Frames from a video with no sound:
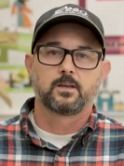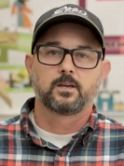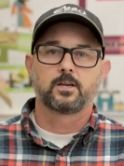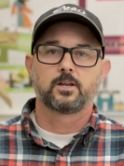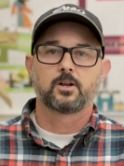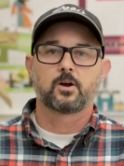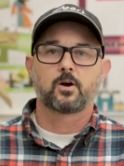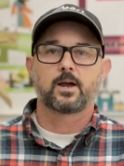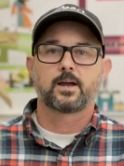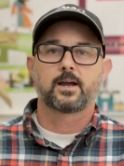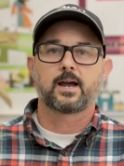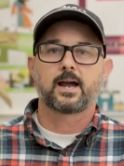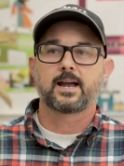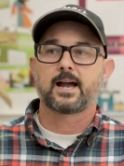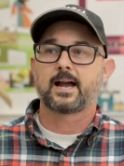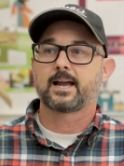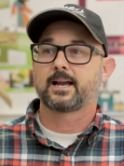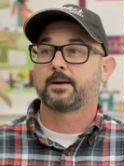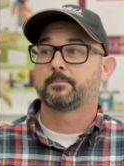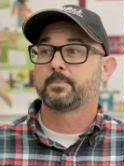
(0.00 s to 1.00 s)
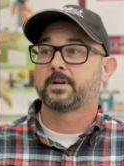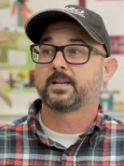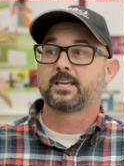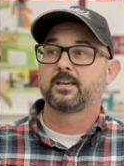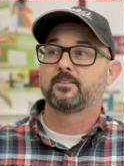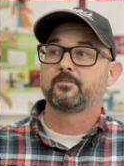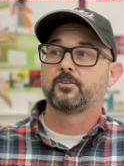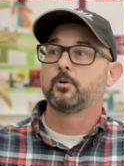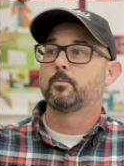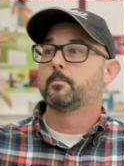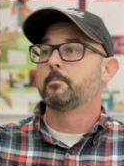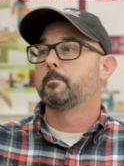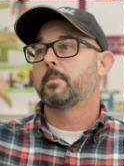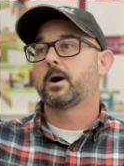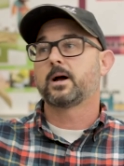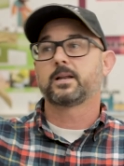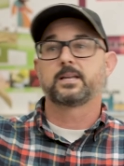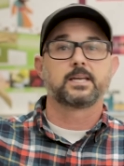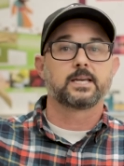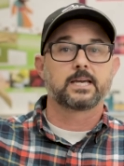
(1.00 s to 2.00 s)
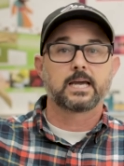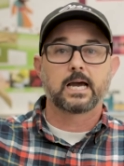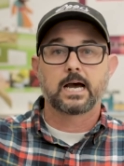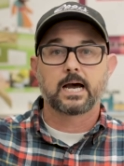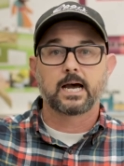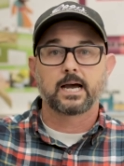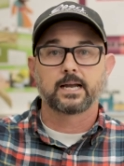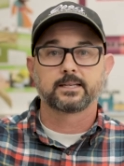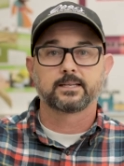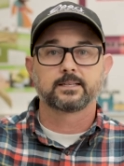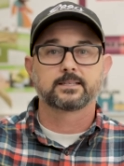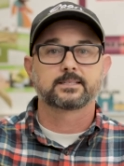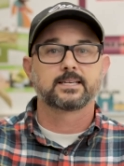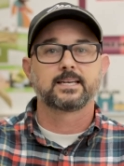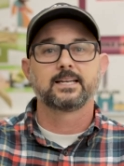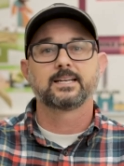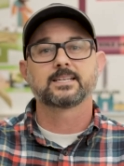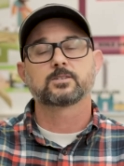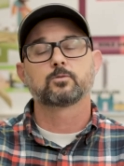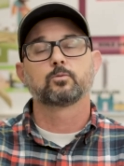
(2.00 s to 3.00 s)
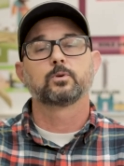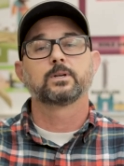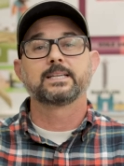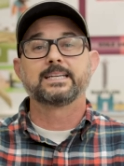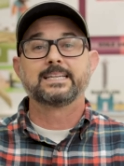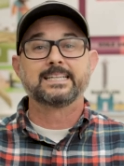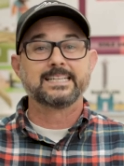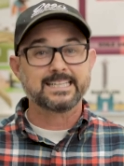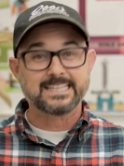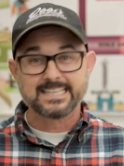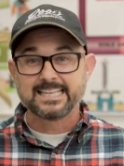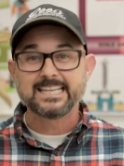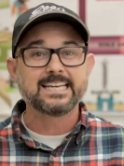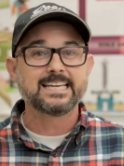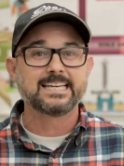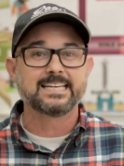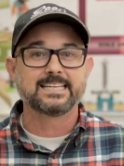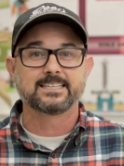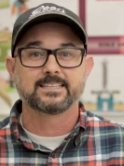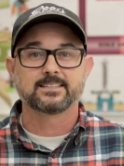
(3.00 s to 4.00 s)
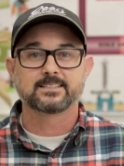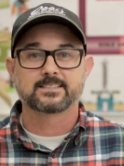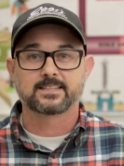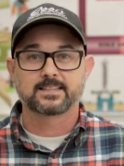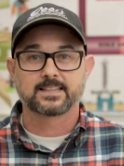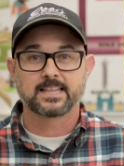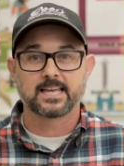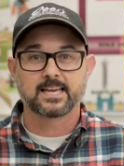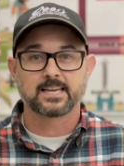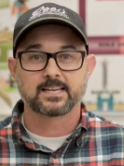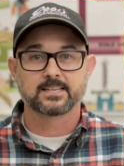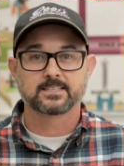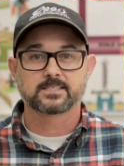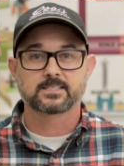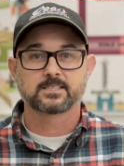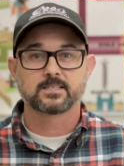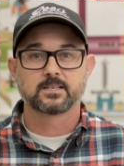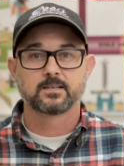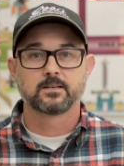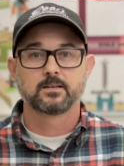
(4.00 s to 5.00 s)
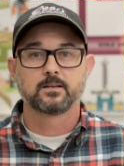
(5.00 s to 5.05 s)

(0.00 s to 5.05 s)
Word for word: You know, I, I, I'm going to give you money, God. He, he doesn't really need things.